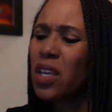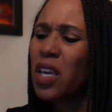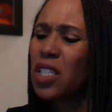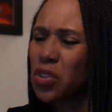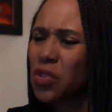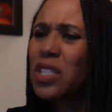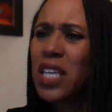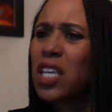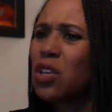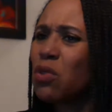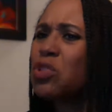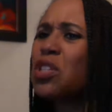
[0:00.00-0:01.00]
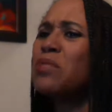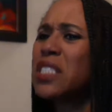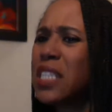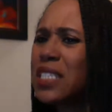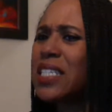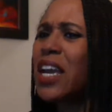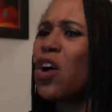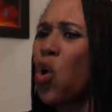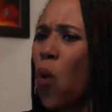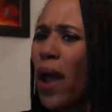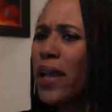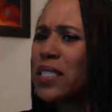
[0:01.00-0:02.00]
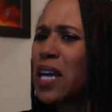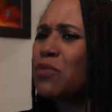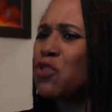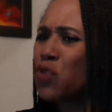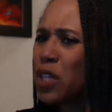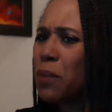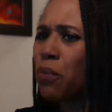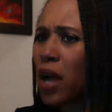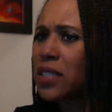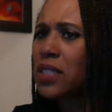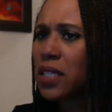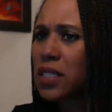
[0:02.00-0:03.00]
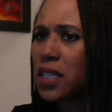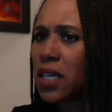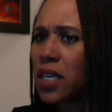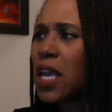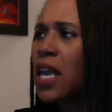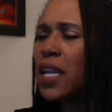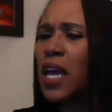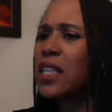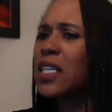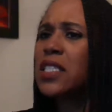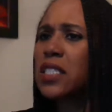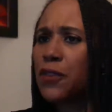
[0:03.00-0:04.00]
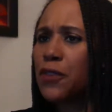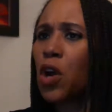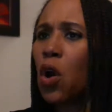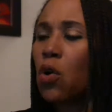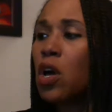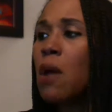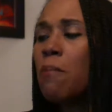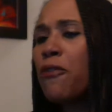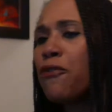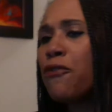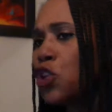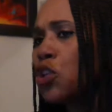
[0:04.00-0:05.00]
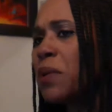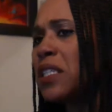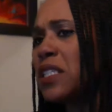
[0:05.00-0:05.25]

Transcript: it's going to take you some sit down quiet time to really process this. Not that it's difficult, but for you to